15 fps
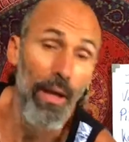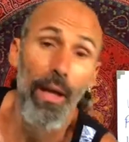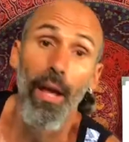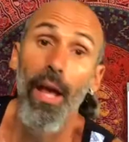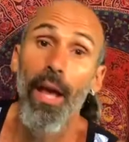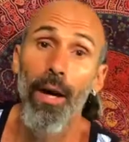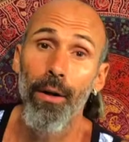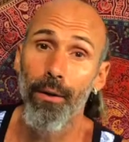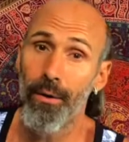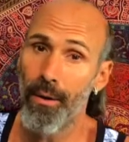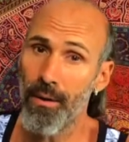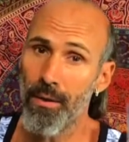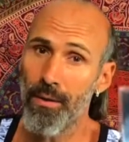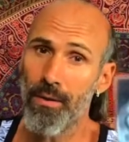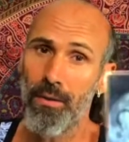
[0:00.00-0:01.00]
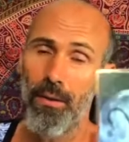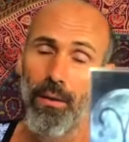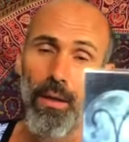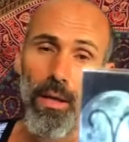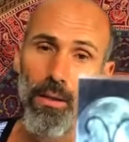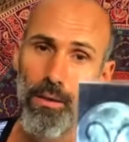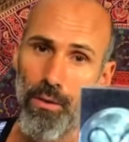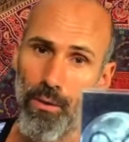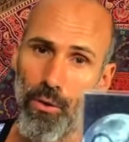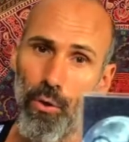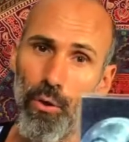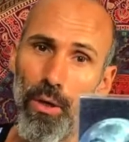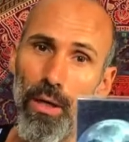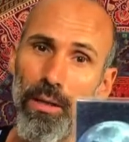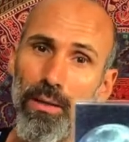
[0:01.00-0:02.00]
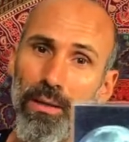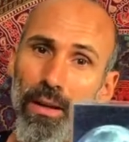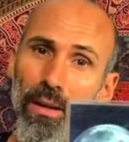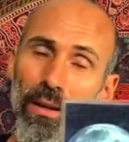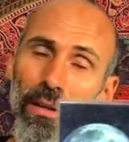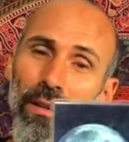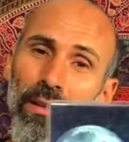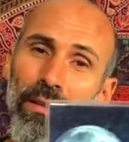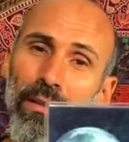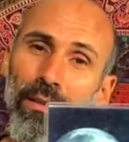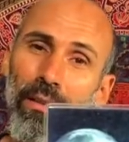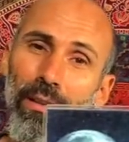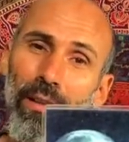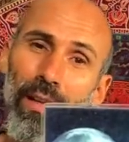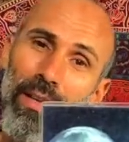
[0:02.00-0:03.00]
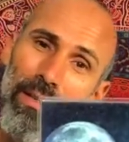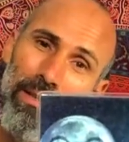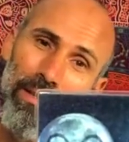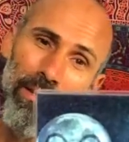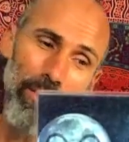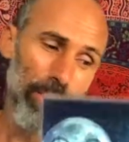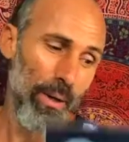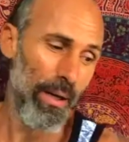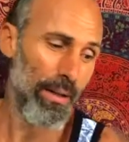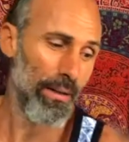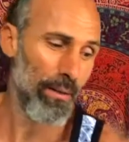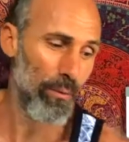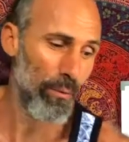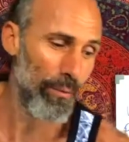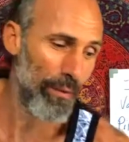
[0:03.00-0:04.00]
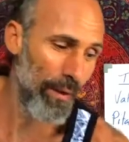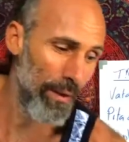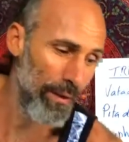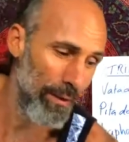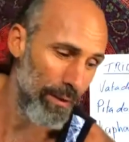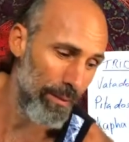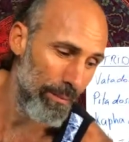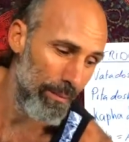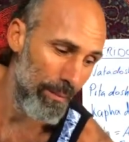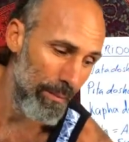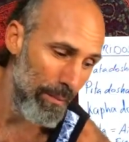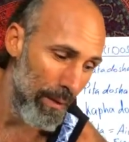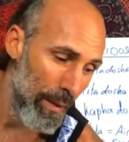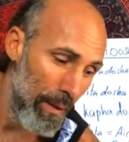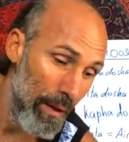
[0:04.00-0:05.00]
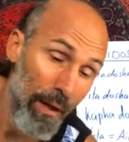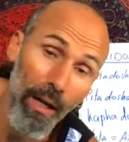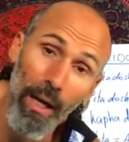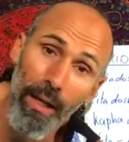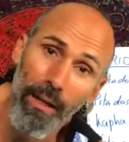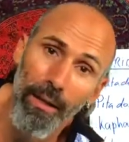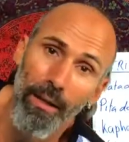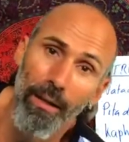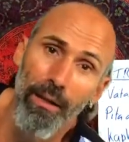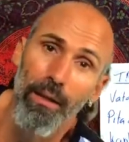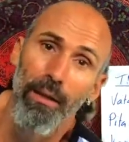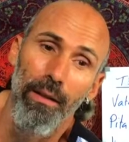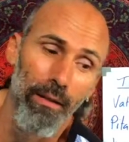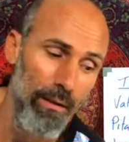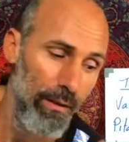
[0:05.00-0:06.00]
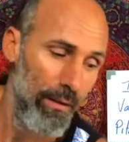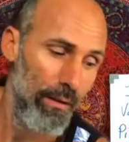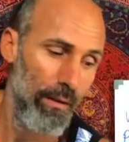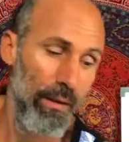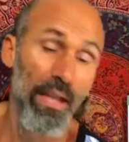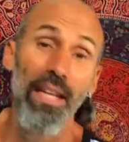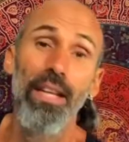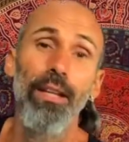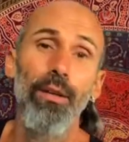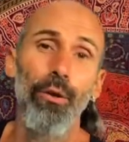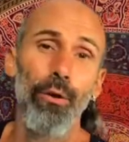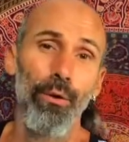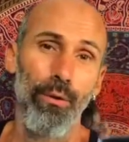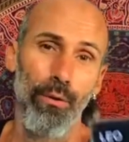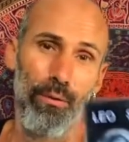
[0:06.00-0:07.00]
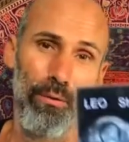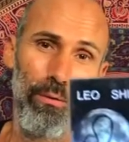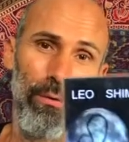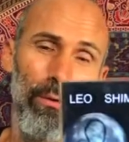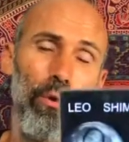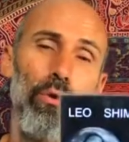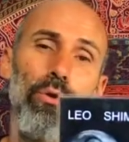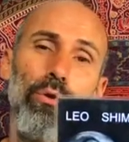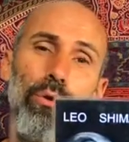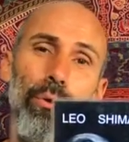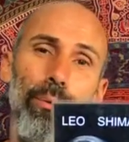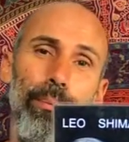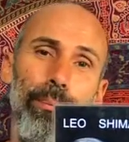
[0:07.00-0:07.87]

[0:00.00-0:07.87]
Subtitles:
Aries, as a zodiac sign, is related to fire, like Leo also.